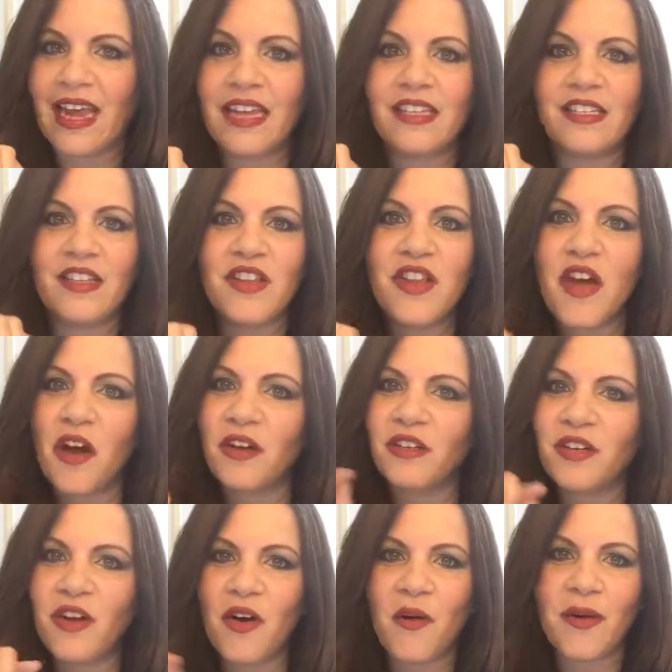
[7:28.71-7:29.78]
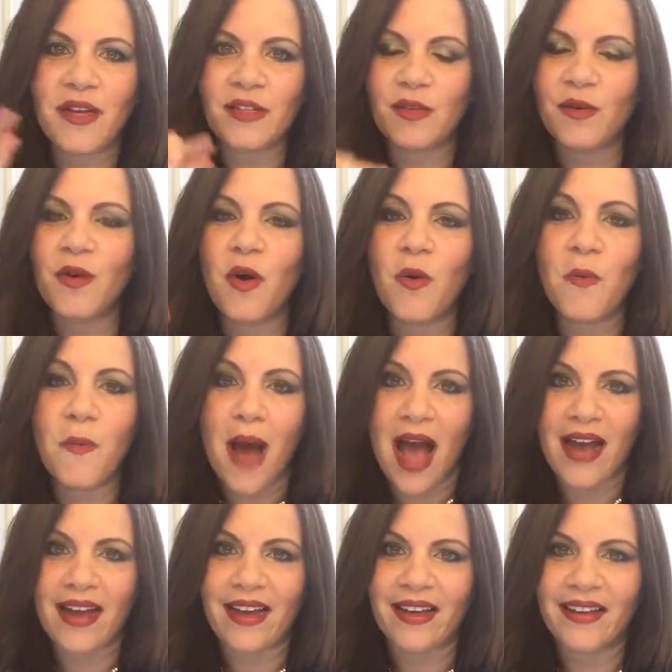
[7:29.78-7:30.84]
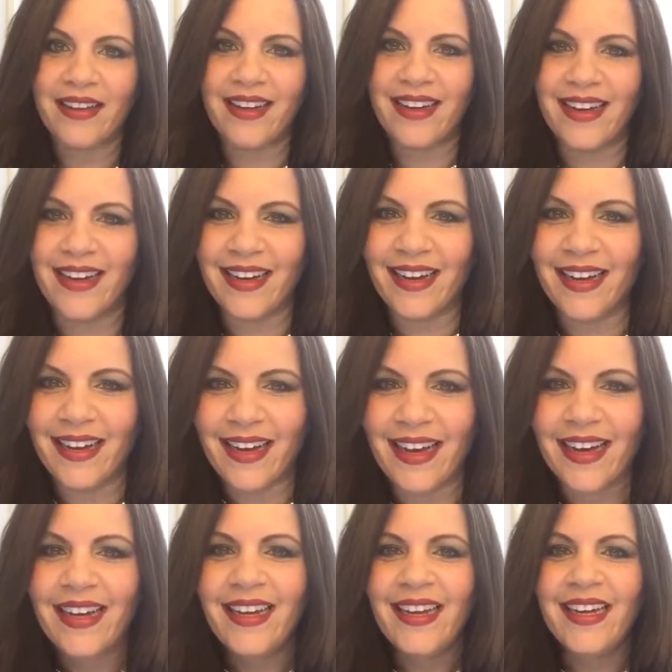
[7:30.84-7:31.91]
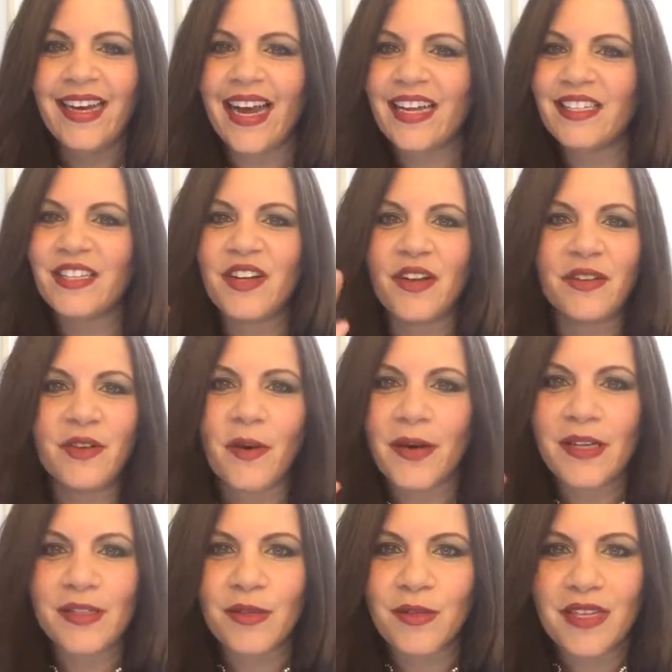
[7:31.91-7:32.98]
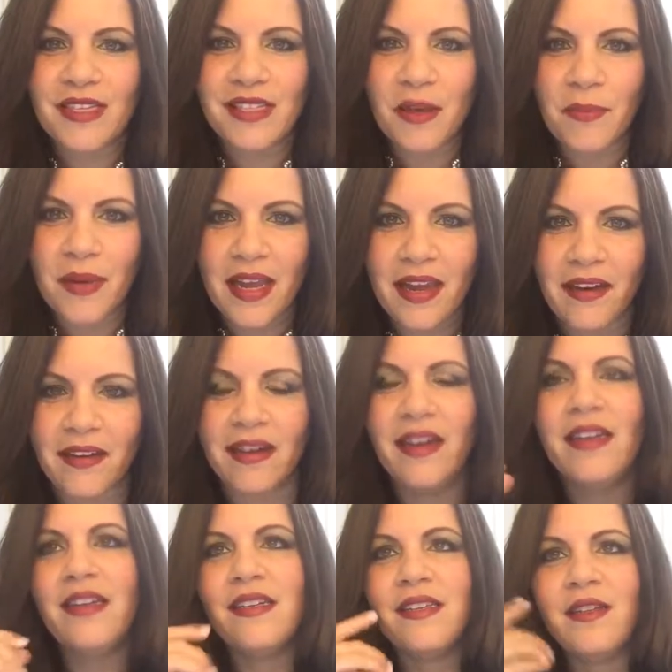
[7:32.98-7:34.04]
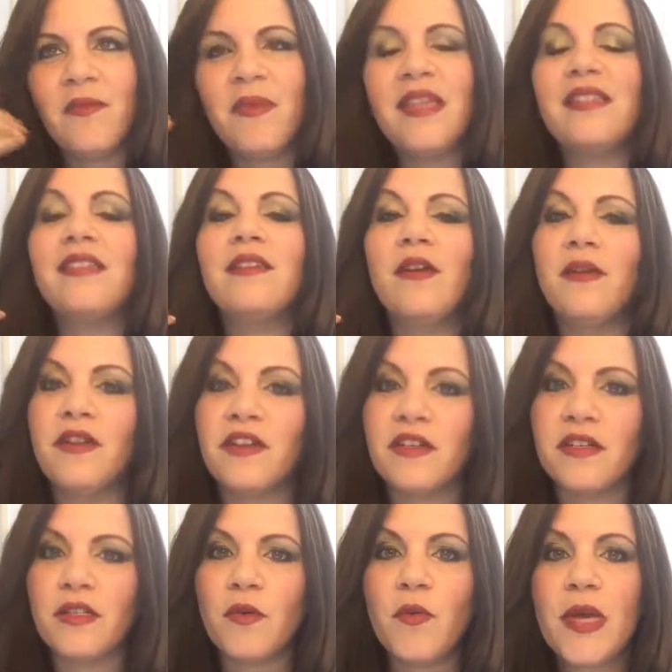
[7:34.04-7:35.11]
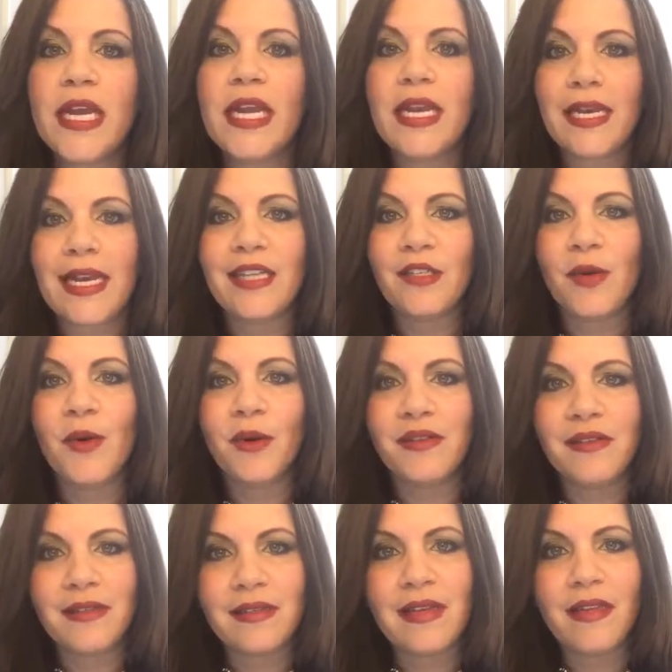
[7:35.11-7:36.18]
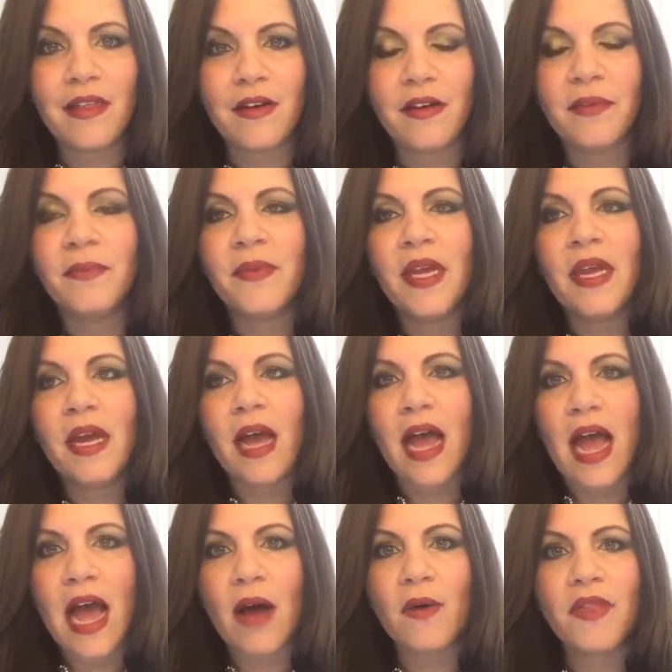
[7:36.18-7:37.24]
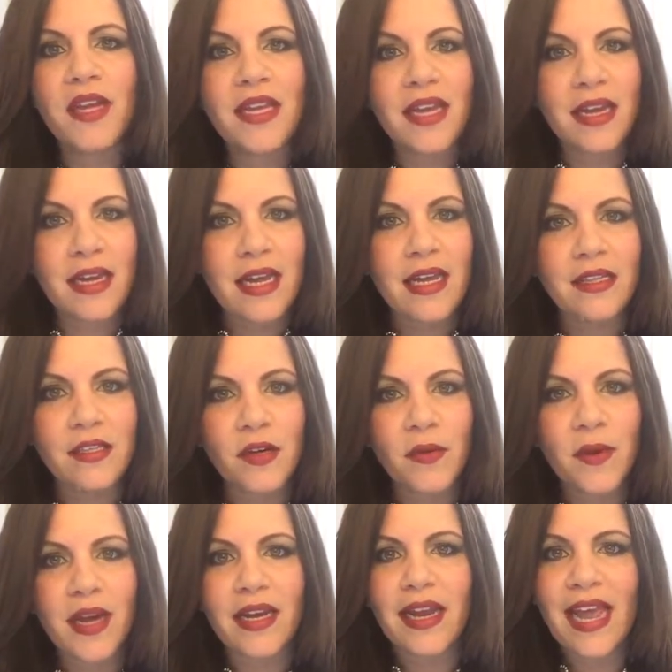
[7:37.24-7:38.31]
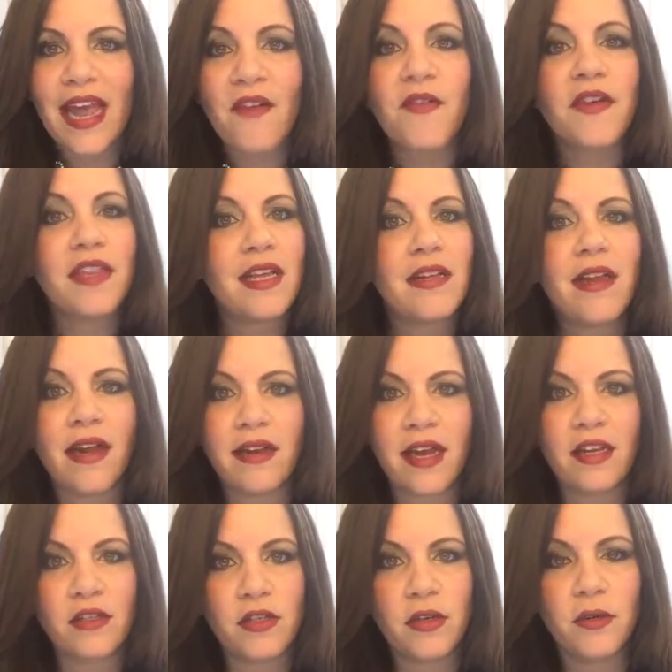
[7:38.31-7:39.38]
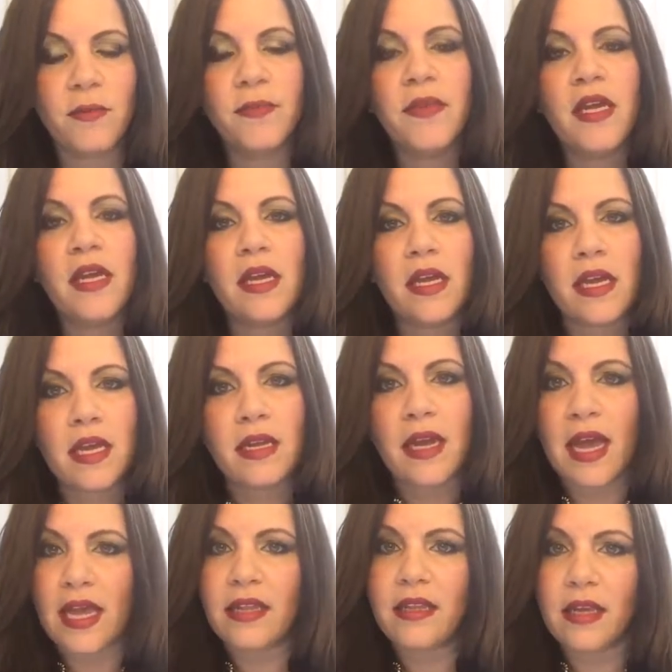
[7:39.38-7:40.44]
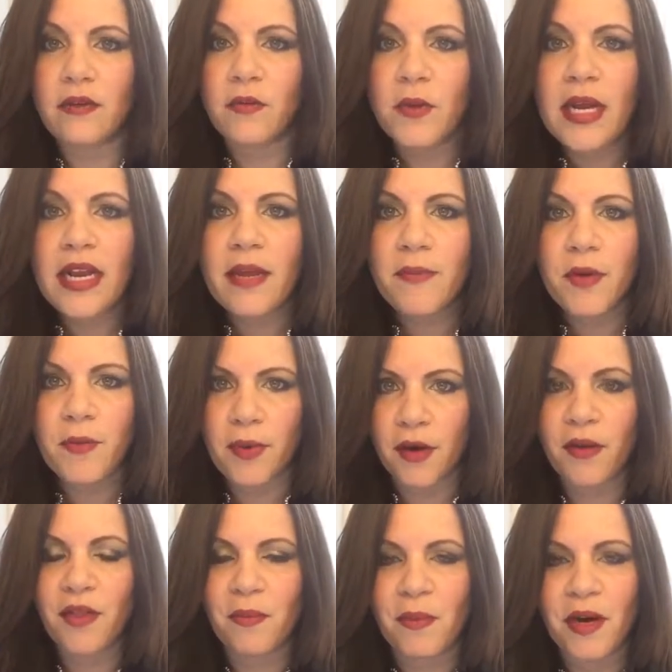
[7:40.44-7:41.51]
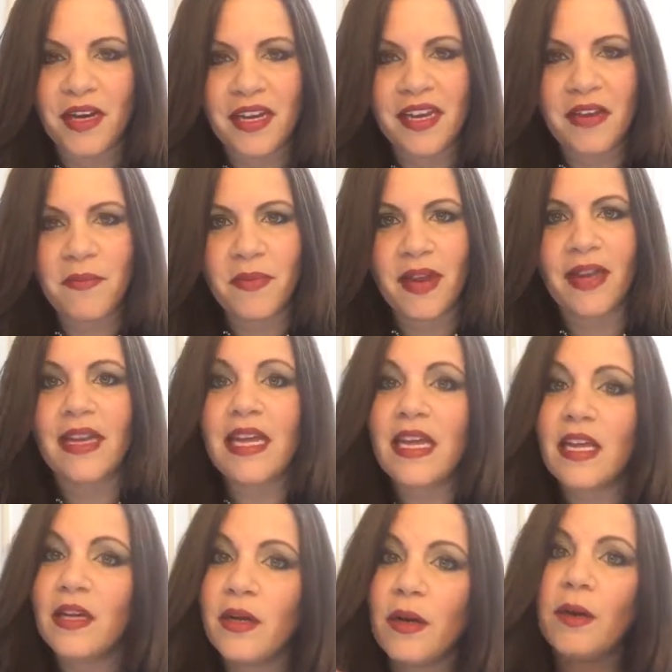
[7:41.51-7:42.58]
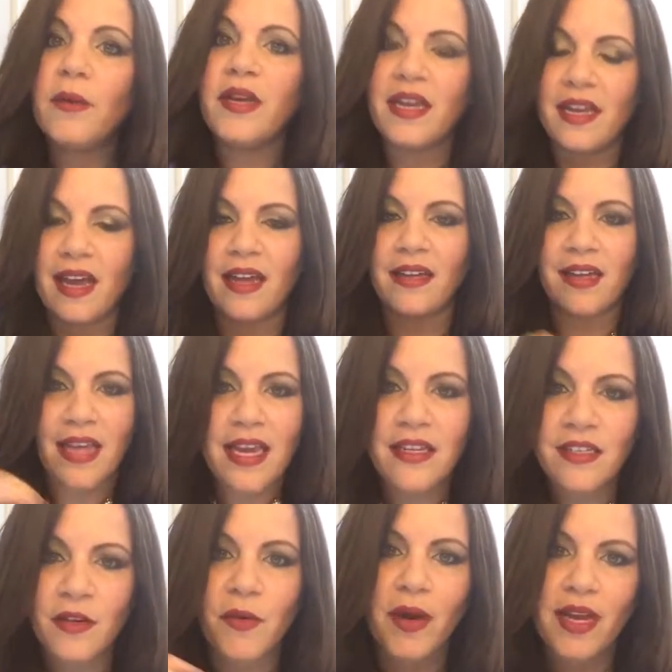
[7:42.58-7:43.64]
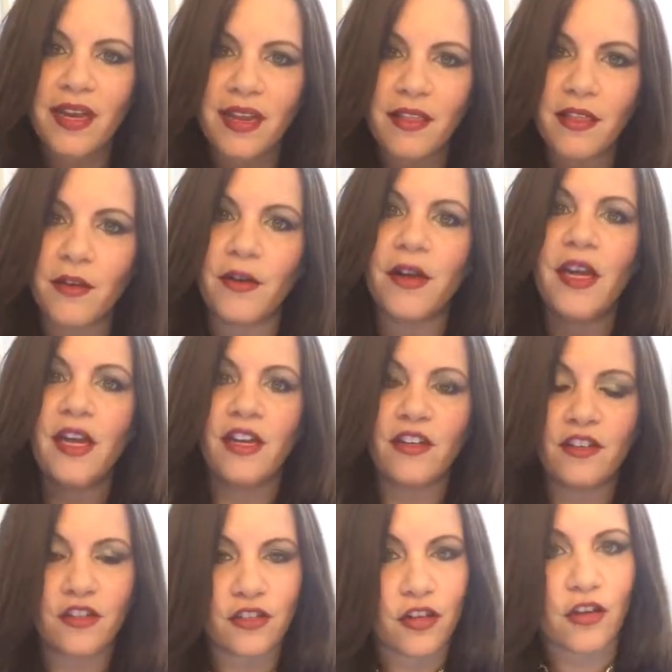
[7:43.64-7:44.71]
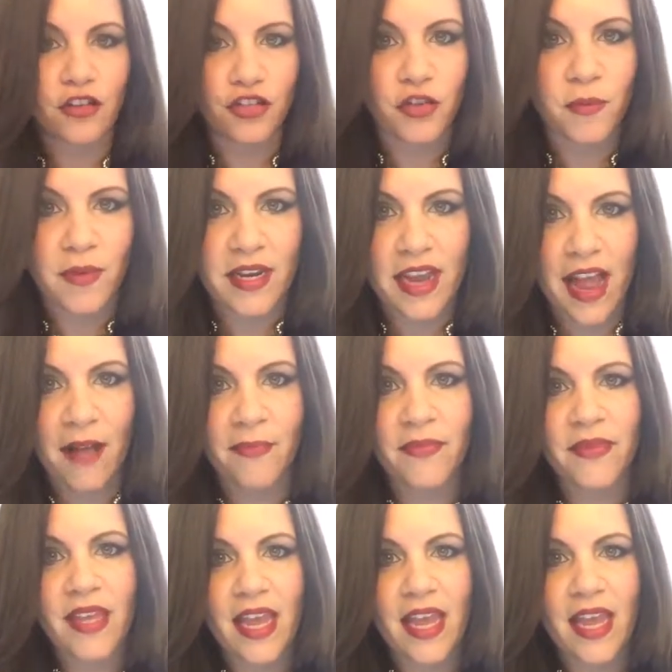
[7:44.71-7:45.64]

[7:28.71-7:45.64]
It's not going to go back. It's not going to disappear. So business owners really need to consider how they can integrate everything that they do in, and then really prepare the marketing plan, including and integrating their social media.